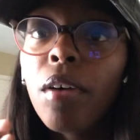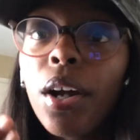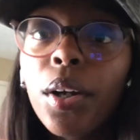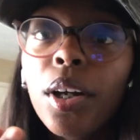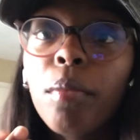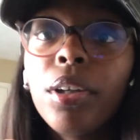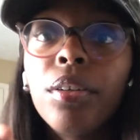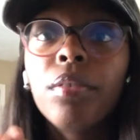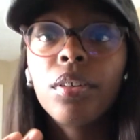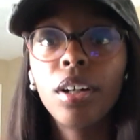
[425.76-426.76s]
part. Come in
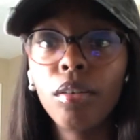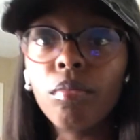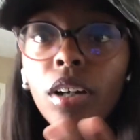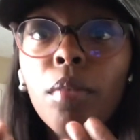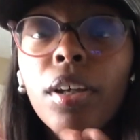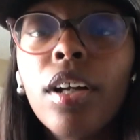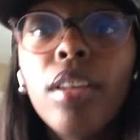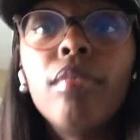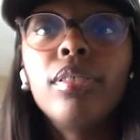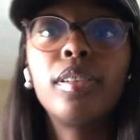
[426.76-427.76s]

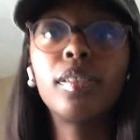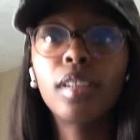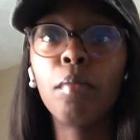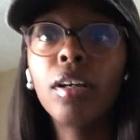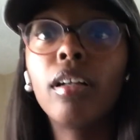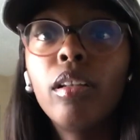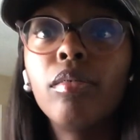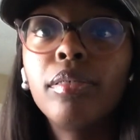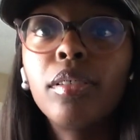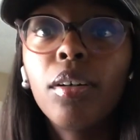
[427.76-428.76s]
close. Come in
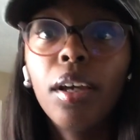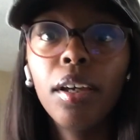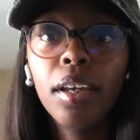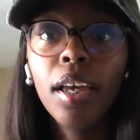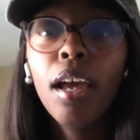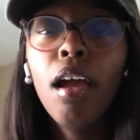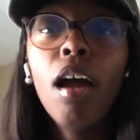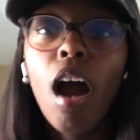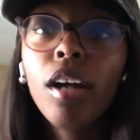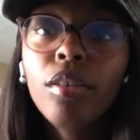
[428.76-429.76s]
close, okay?
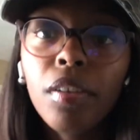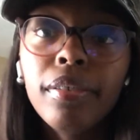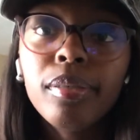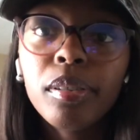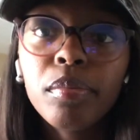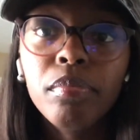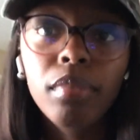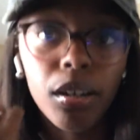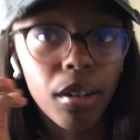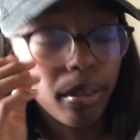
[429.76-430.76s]
Are you close?
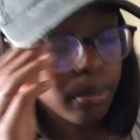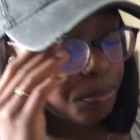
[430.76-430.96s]
Okay.